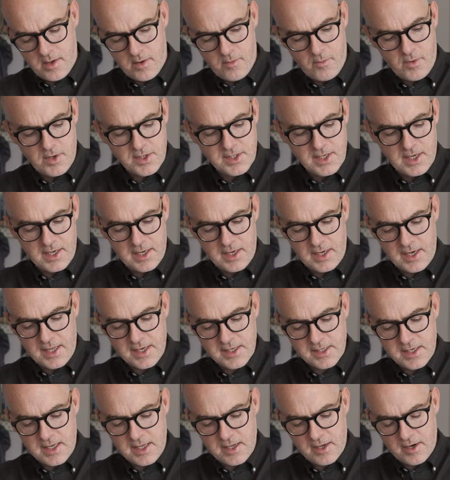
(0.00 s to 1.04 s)
Where's the little
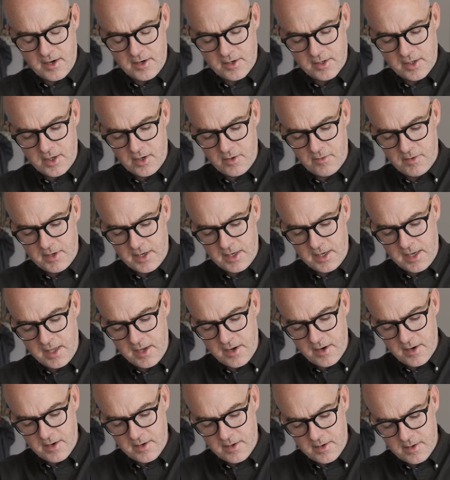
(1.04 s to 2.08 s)
SD card go? In
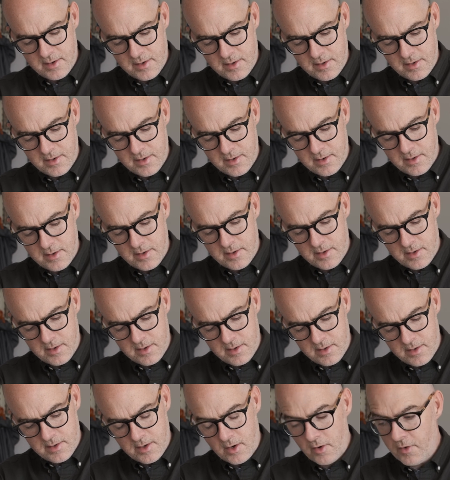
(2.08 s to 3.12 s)
here.
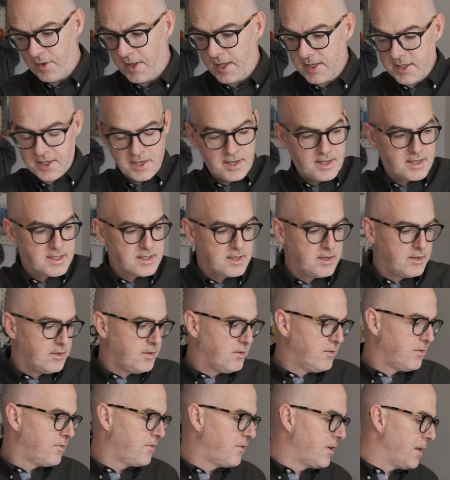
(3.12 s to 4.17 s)
Oh, that's a nice
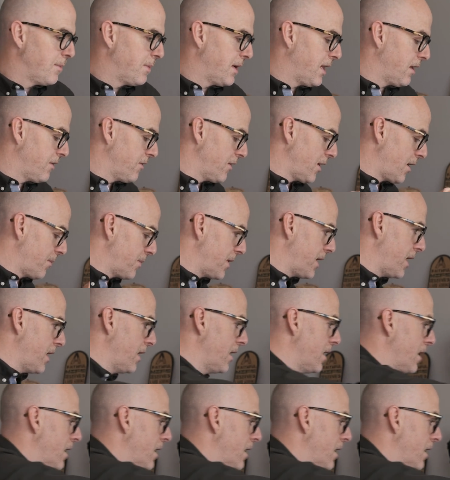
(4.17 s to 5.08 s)
little flippity floppity.